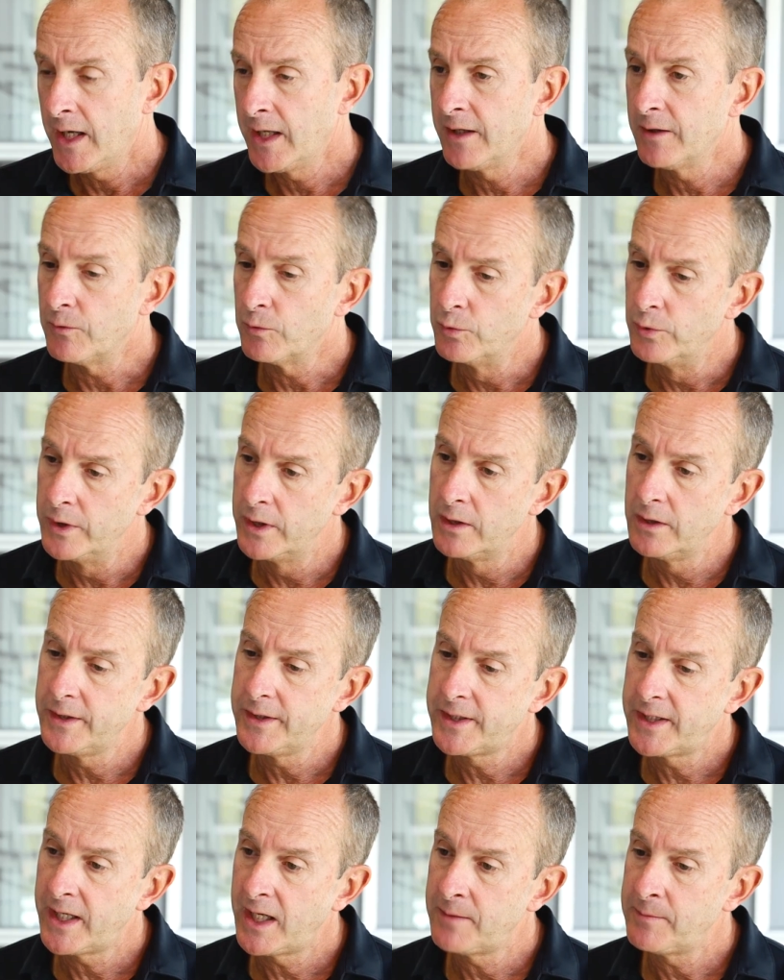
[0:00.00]
And it
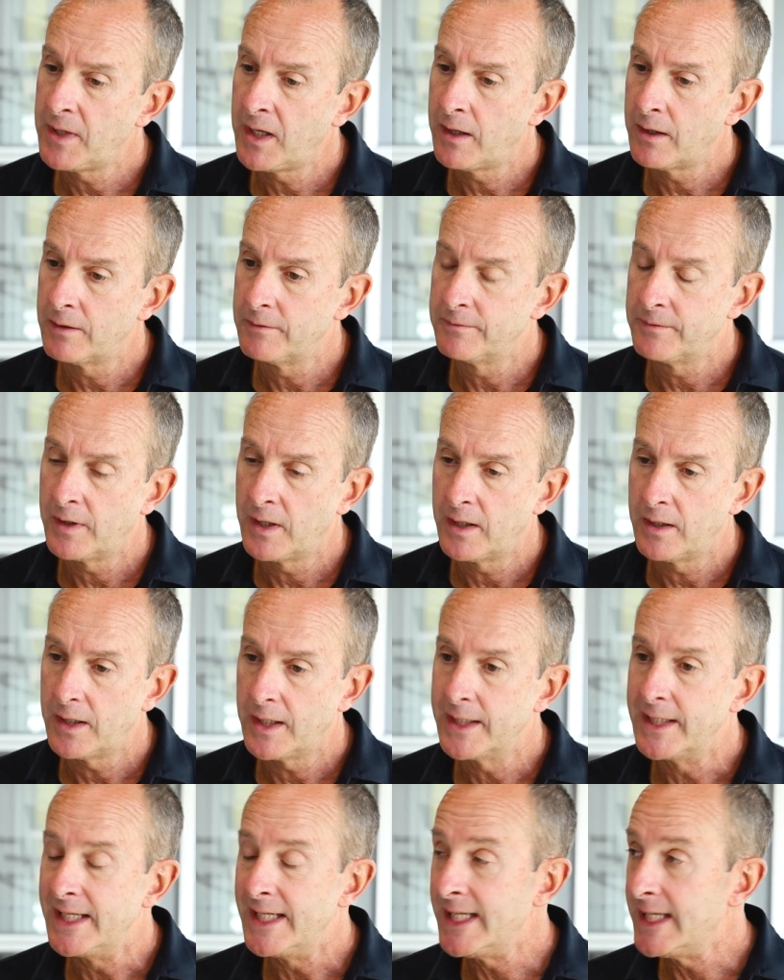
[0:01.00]
really came out
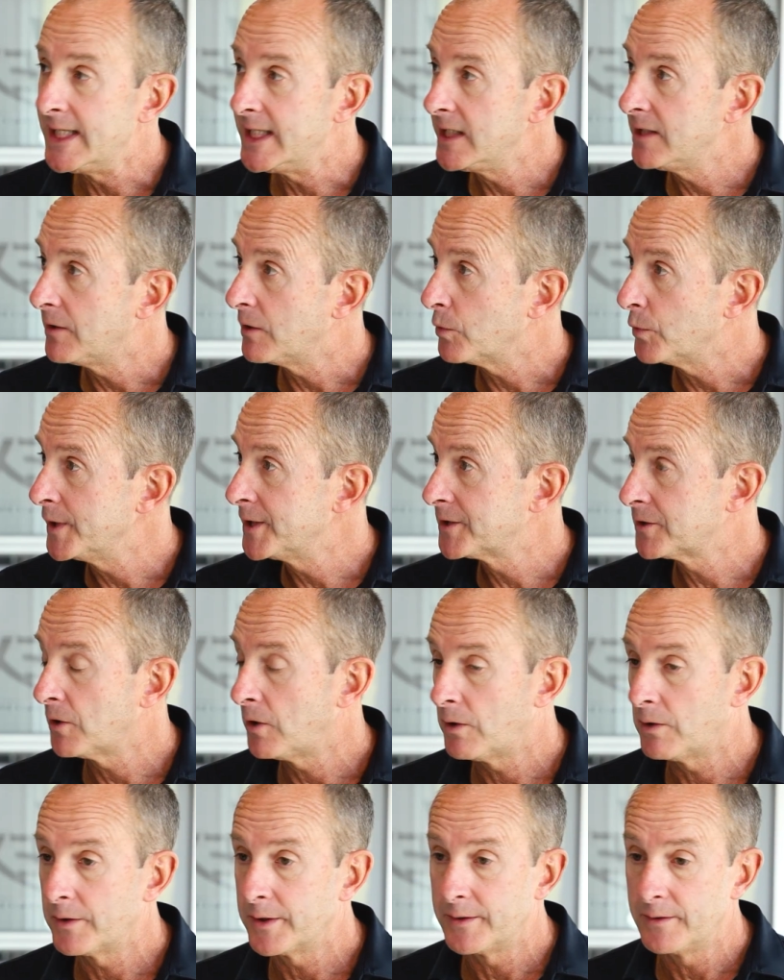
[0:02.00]
of a need that we
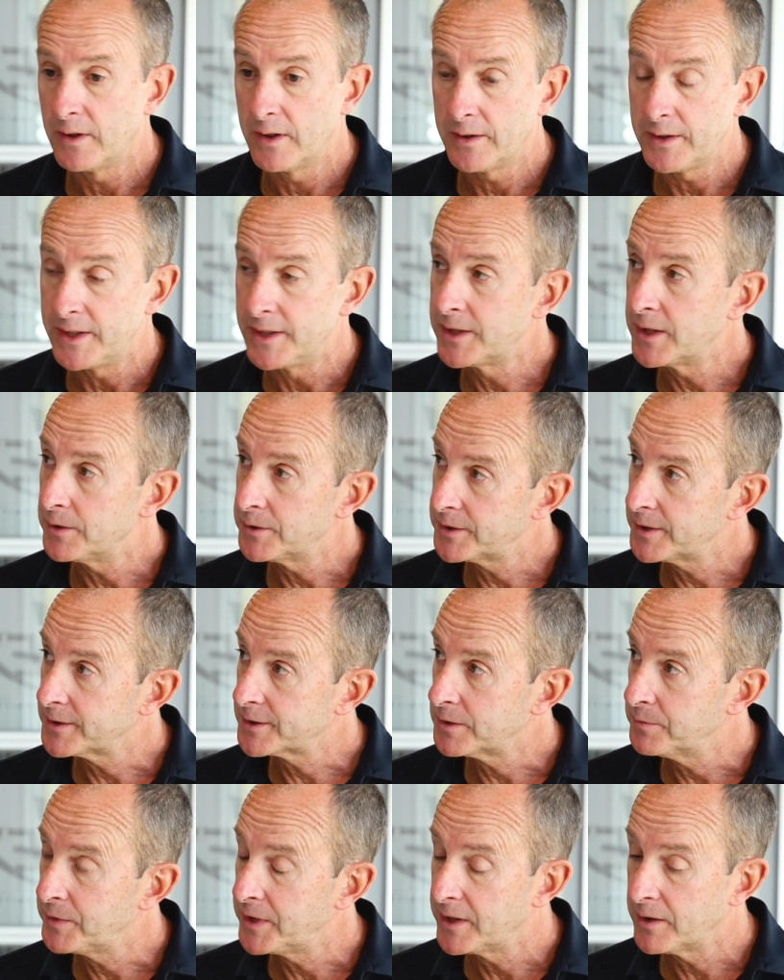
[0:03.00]
saw in the
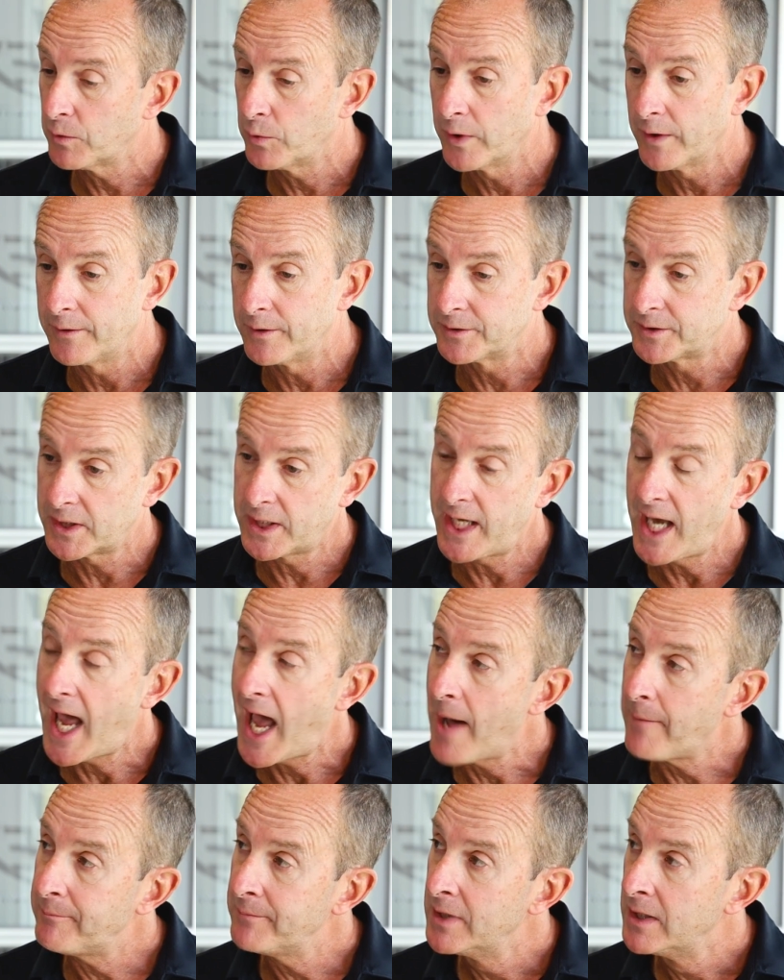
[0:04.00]
ecosystem here, where there's a
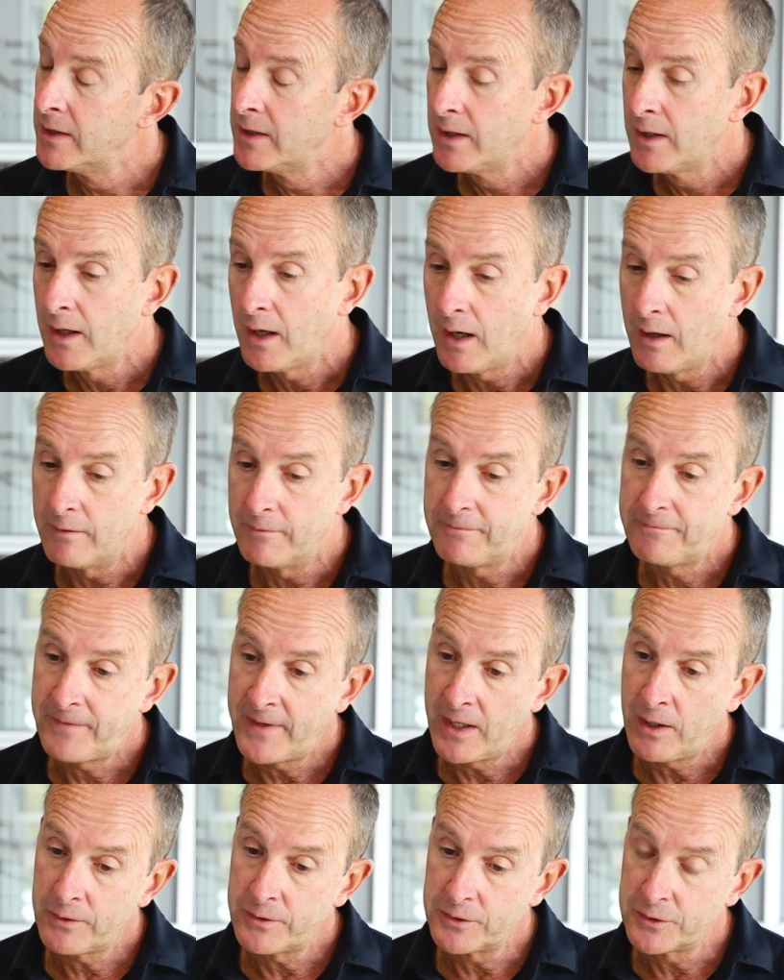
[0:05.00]
gap of
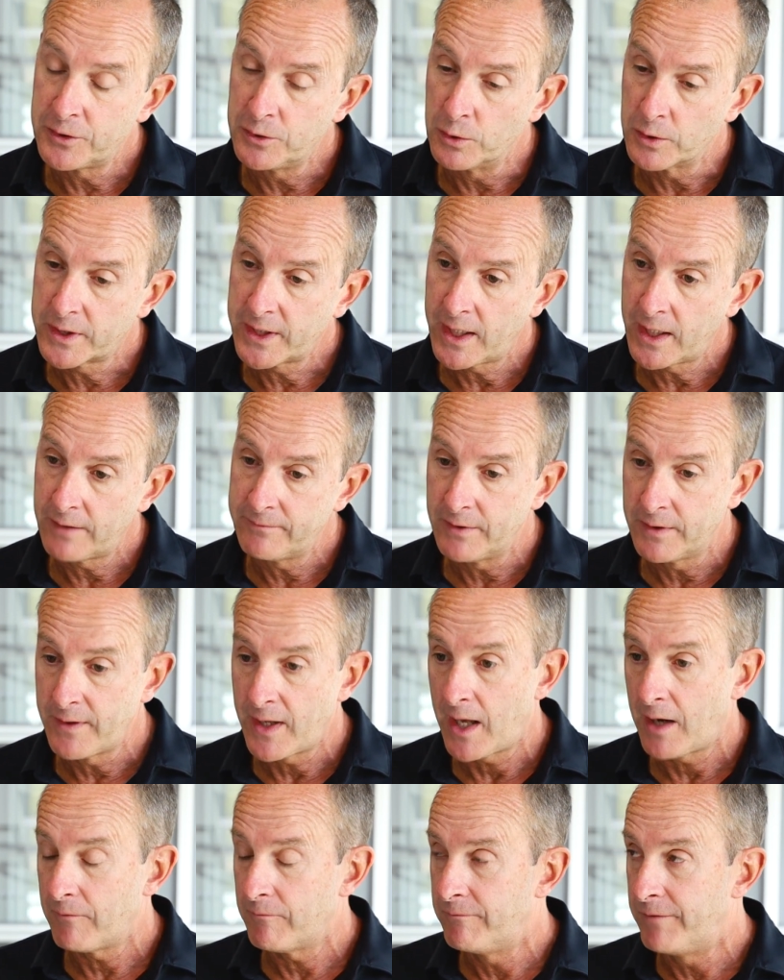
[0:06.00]
founders who are kind of in
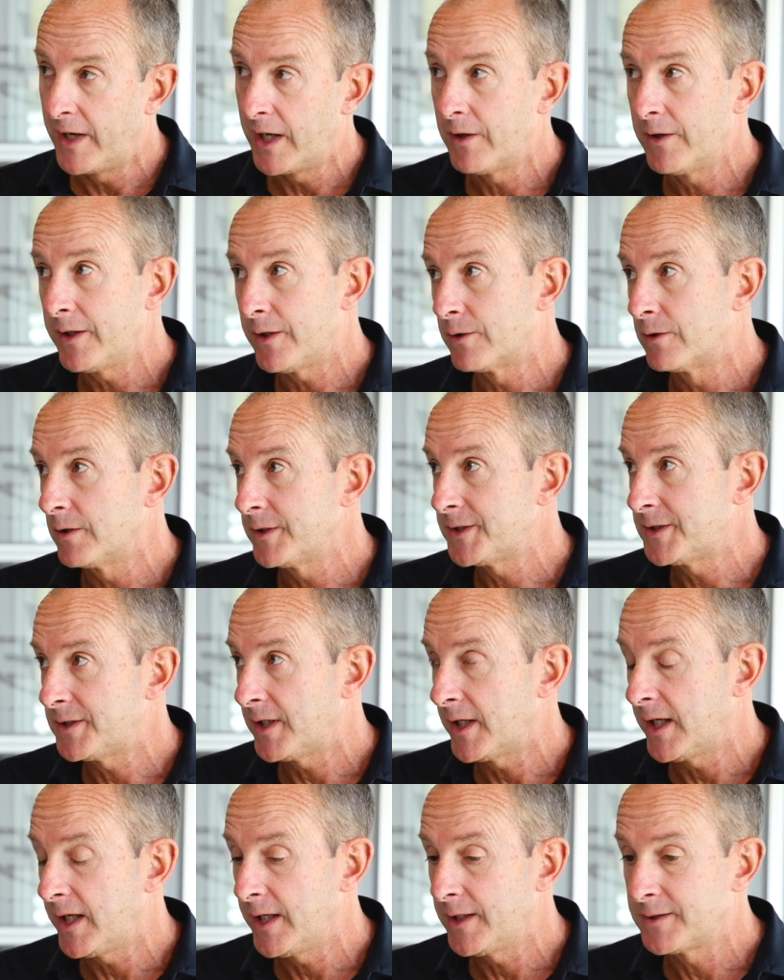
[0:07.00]
that very early
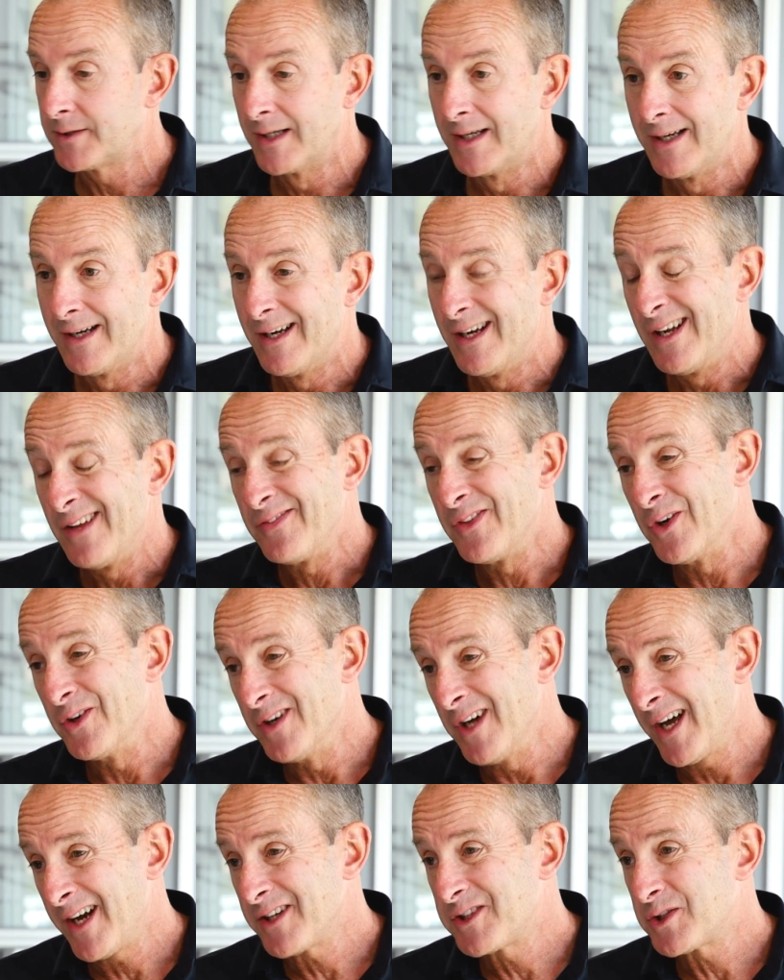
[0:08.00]
stage. They're
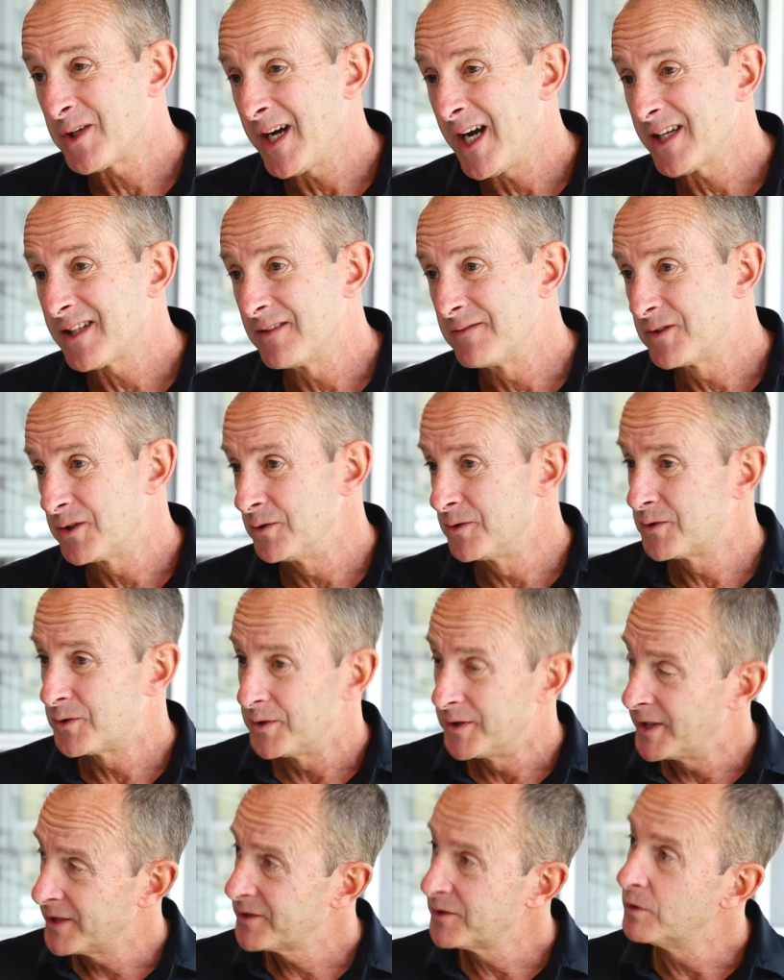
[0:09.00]
not attractive to
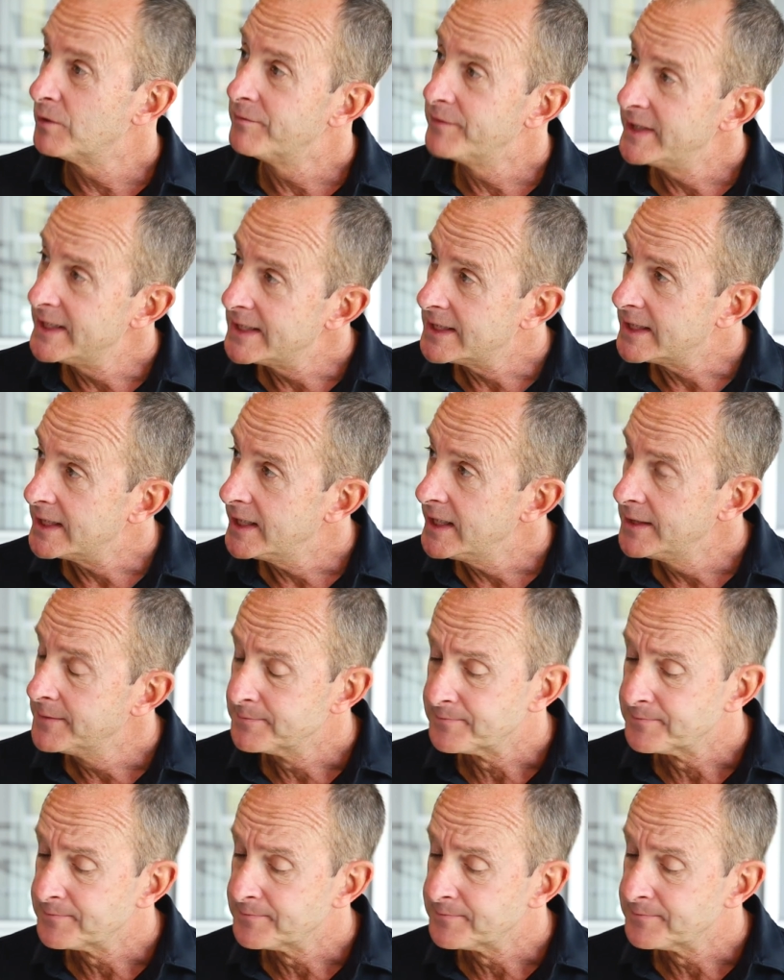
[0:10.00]
traditional VC.